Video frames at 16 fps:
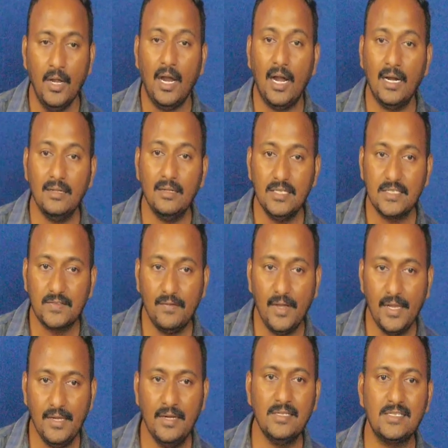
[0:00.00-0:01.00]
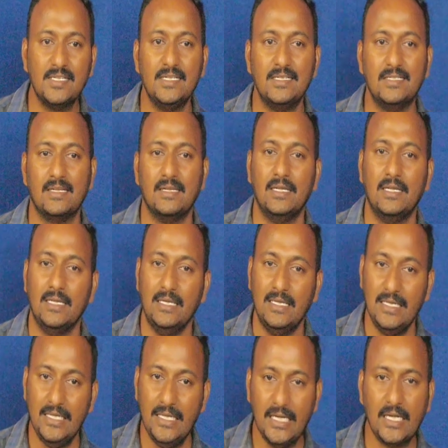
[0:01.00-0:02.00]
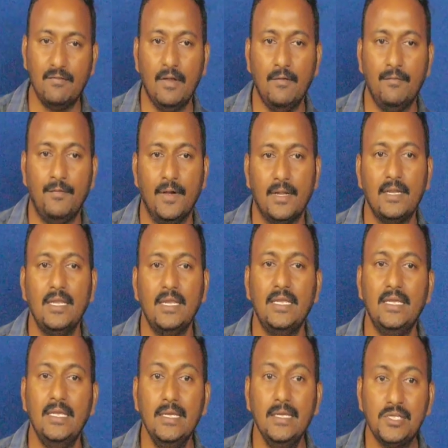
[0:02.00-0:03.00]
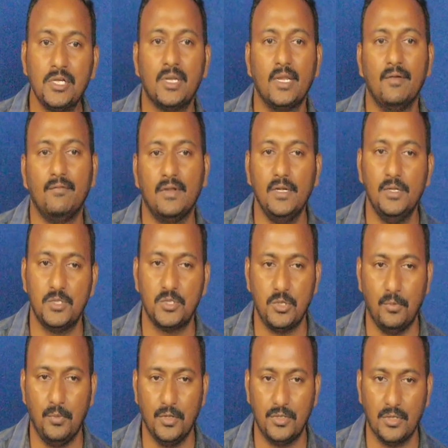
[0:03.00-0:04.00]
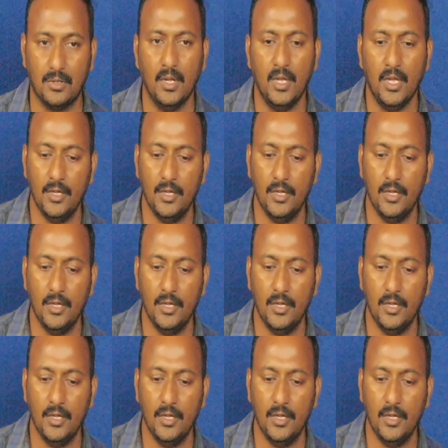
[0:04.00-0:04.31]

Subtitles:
and this variance is equal for each and every distribution.